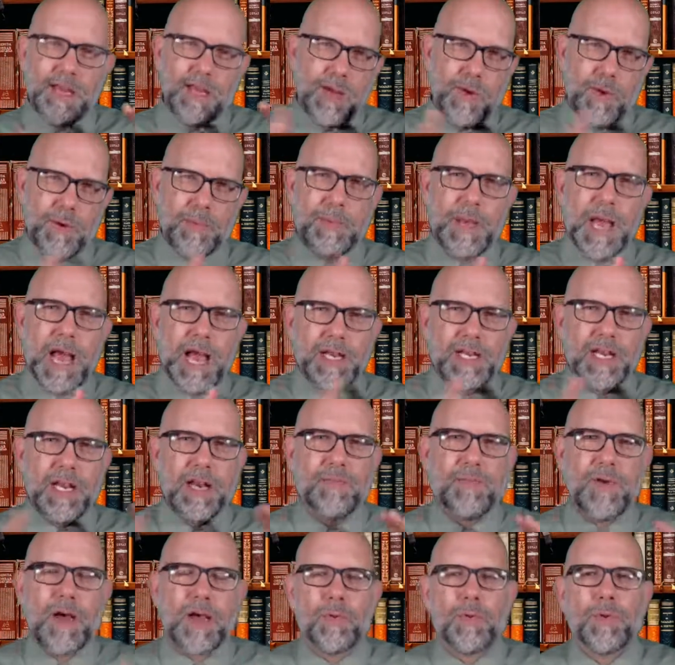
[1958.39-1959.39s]
you would be
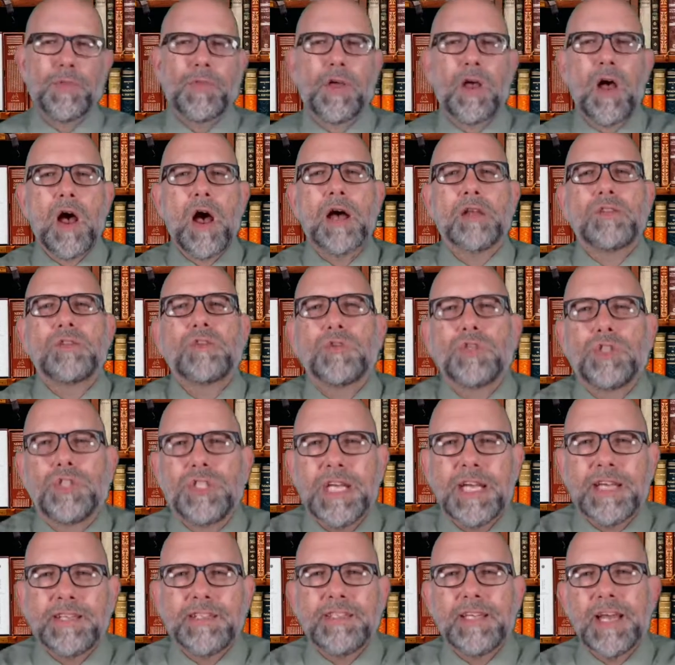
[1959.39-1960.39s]
identified with a god. So
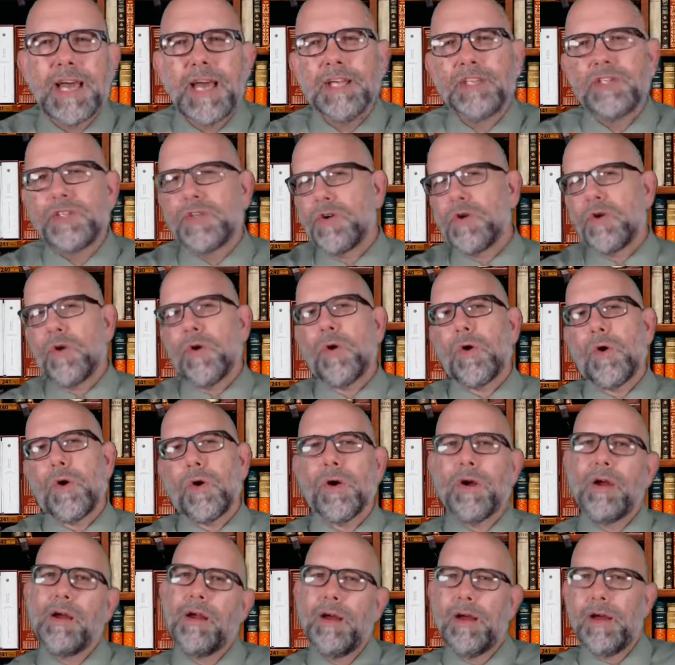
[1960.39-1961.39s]
she says
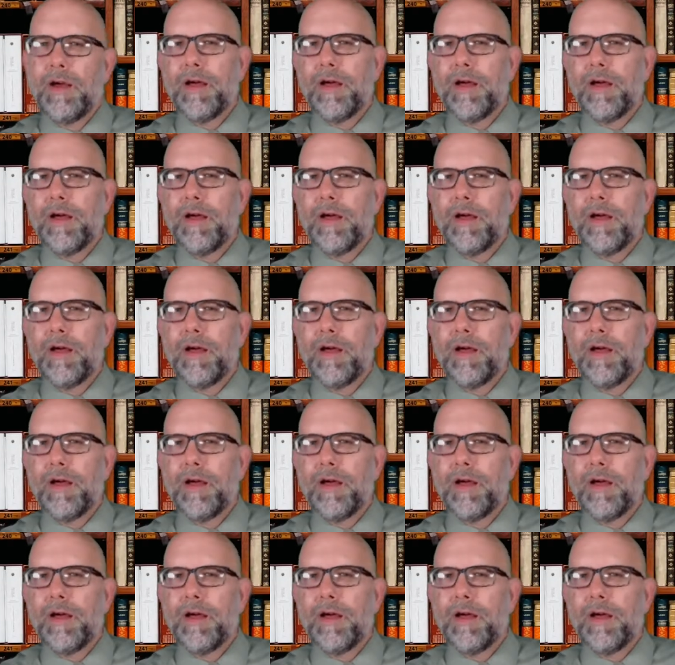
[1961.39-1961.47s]
you're